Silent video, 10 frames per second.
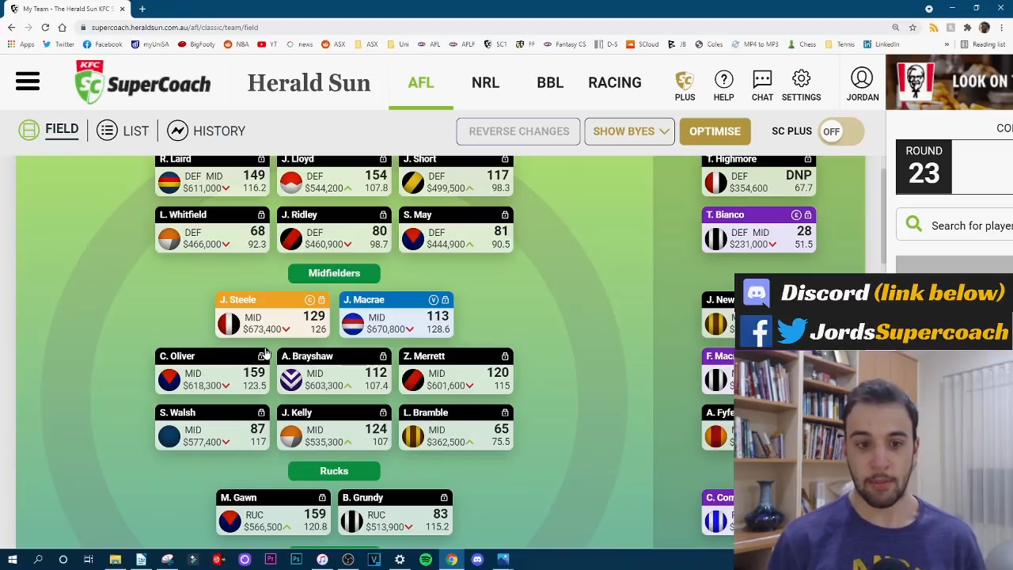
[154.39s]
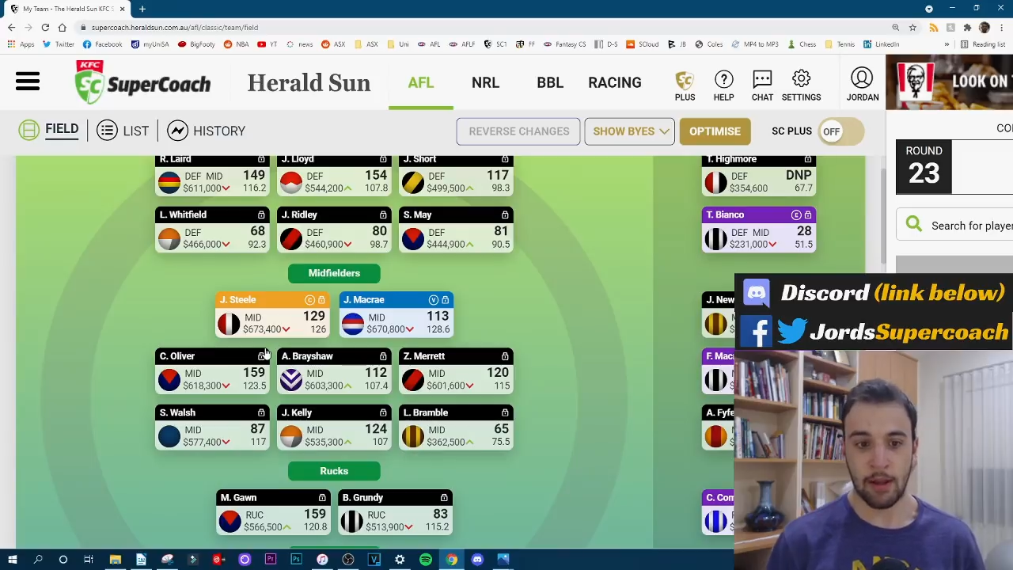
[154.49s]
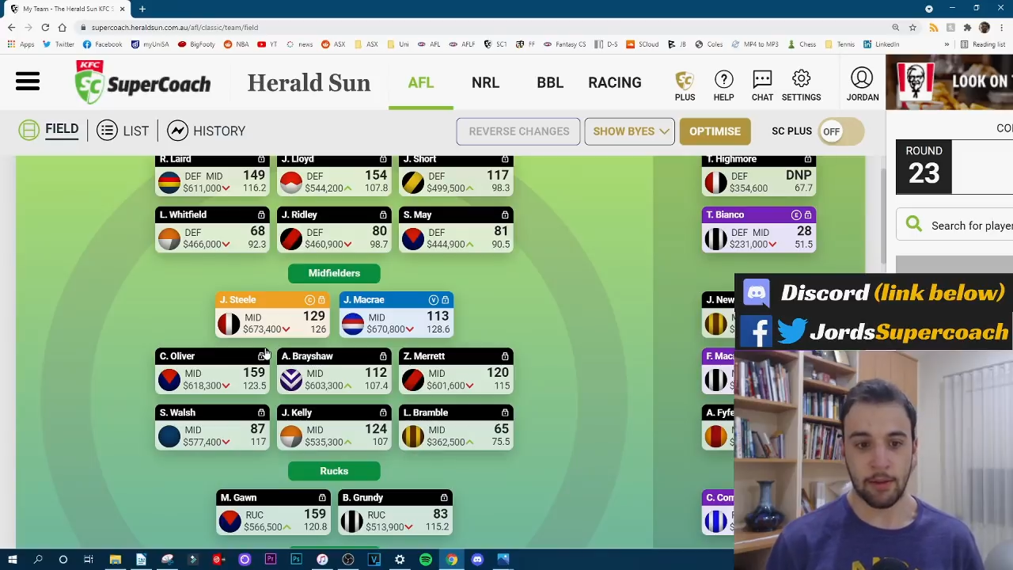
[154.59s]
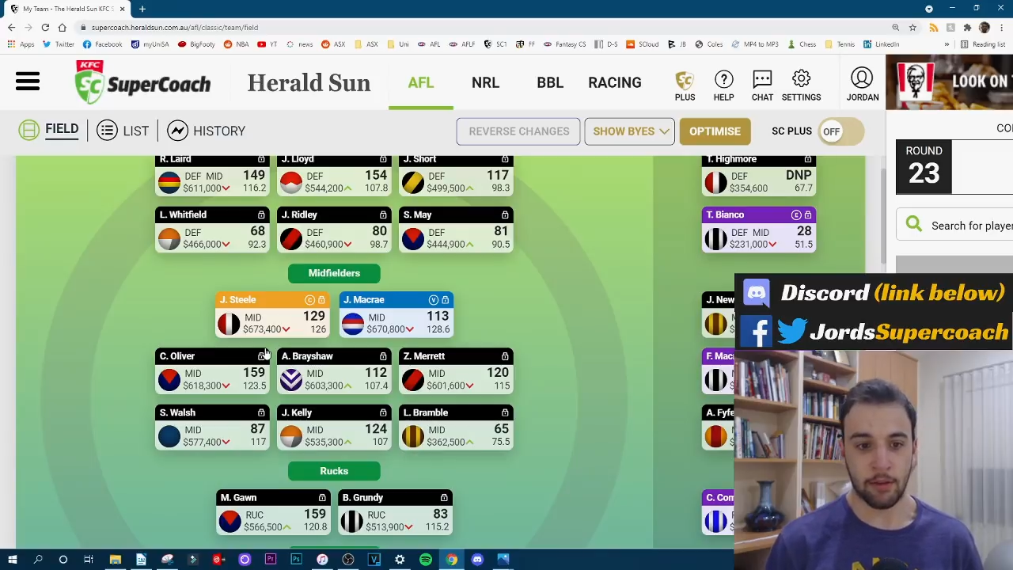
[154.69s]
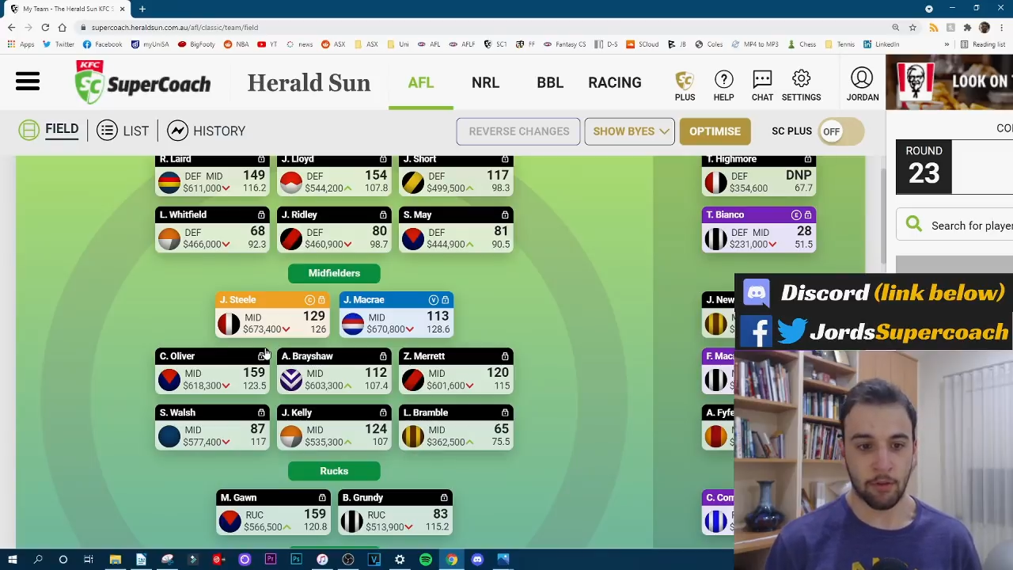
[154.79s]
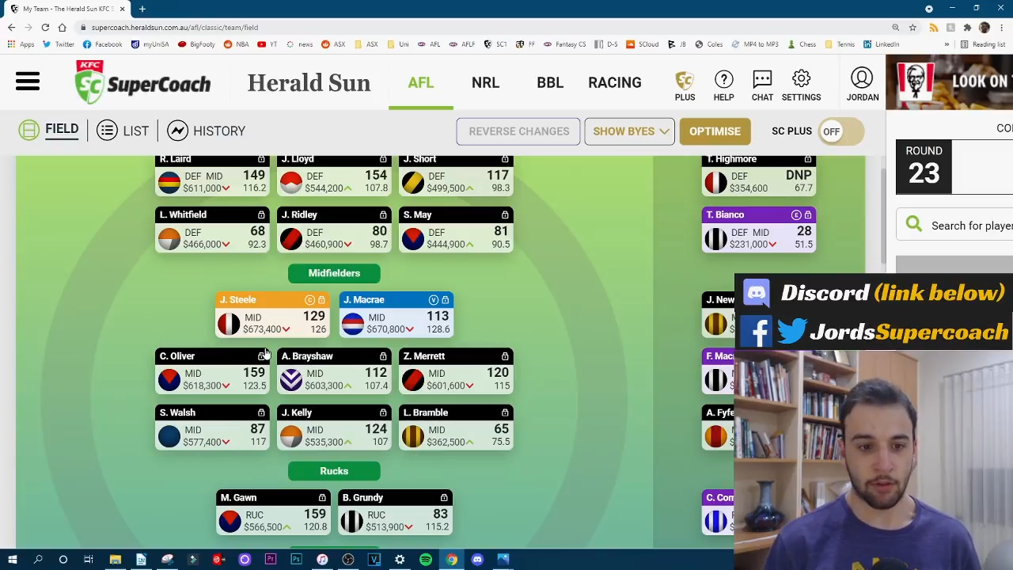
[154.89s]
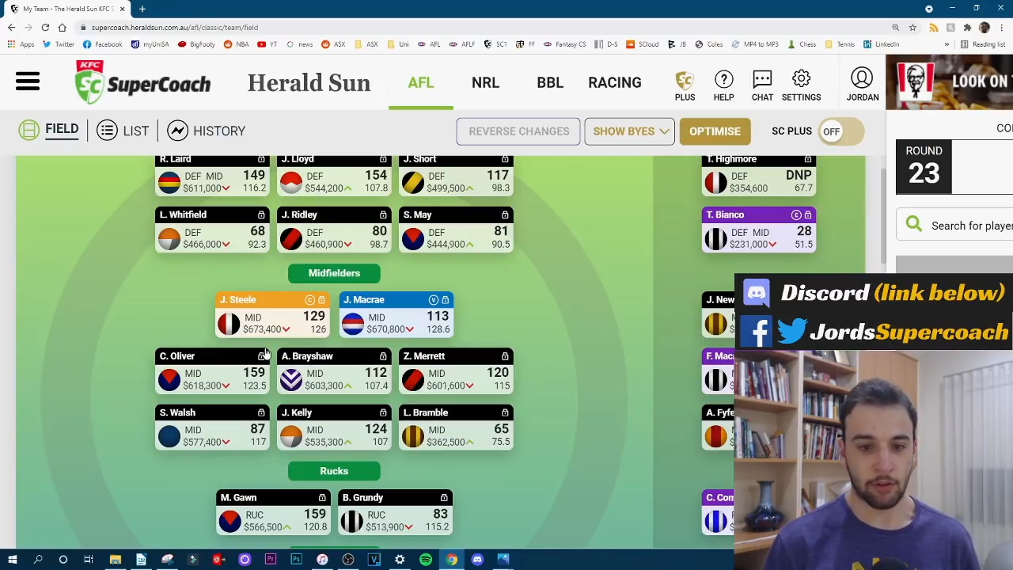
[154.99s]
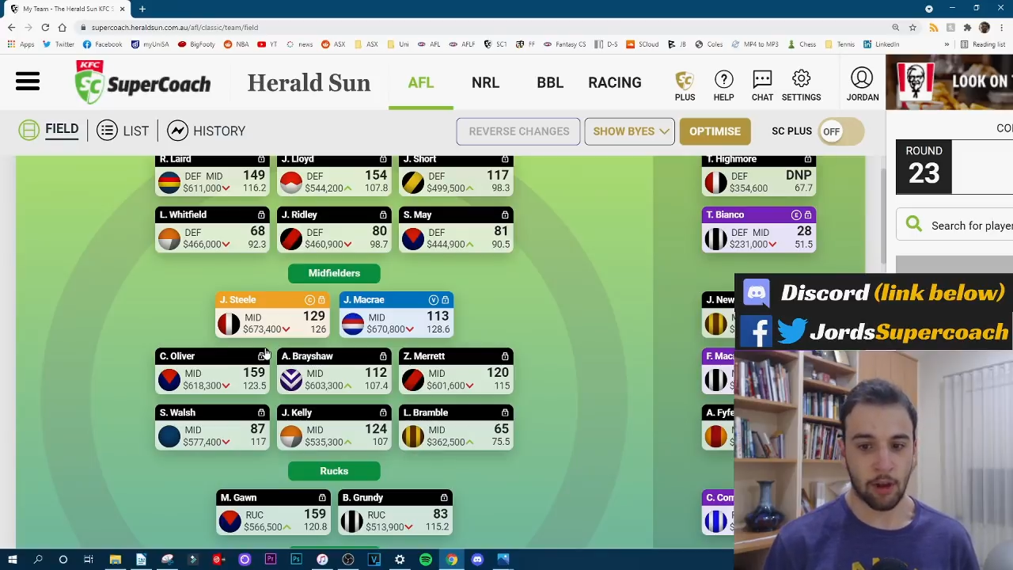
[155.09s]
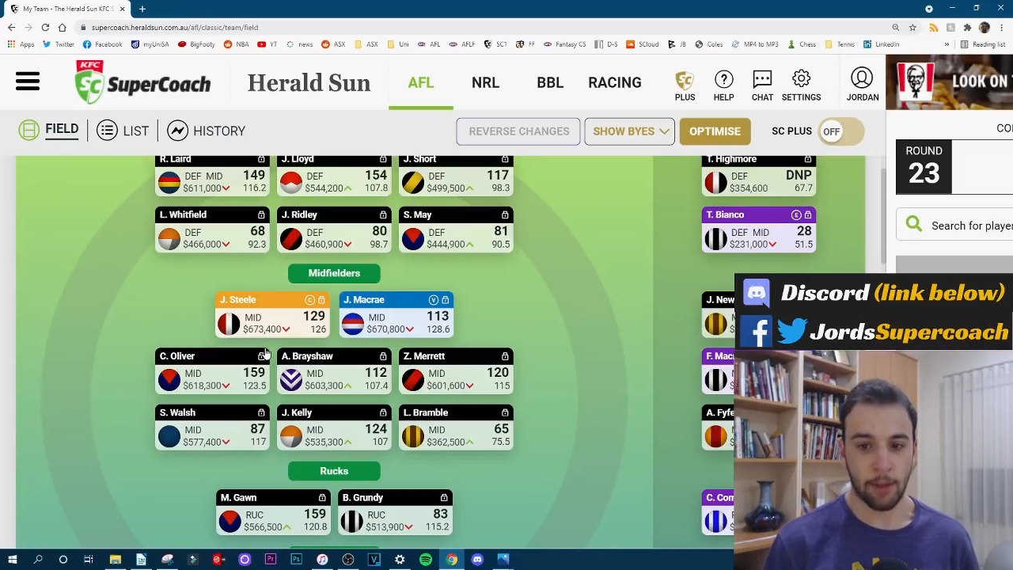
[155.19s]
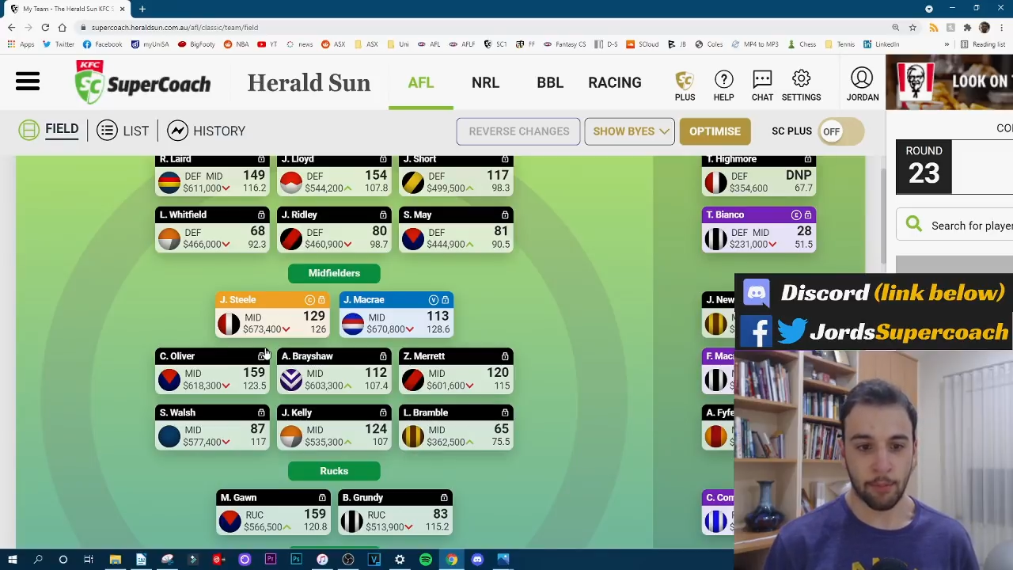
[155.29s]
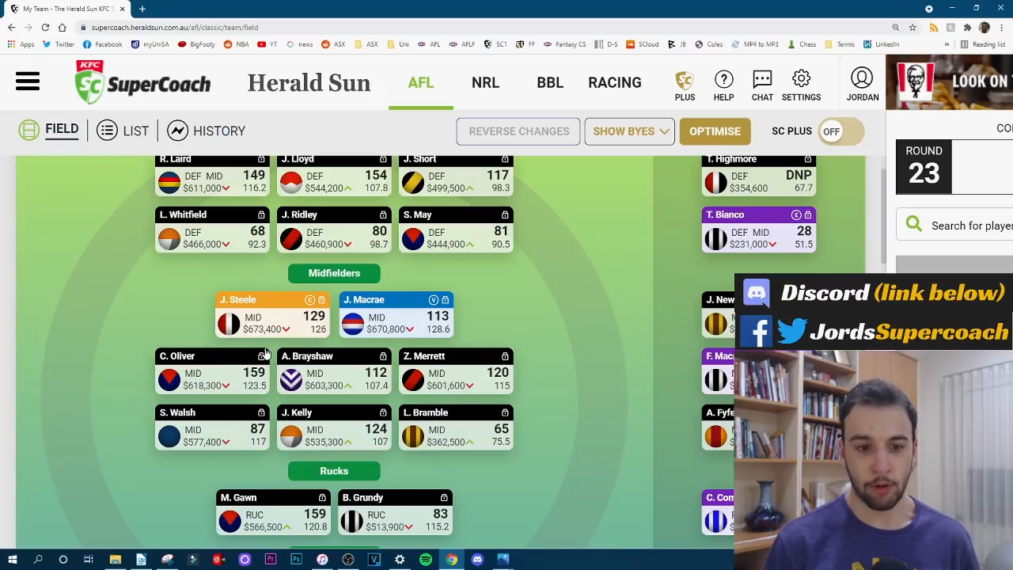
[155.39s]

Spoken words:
him out at the wrong time,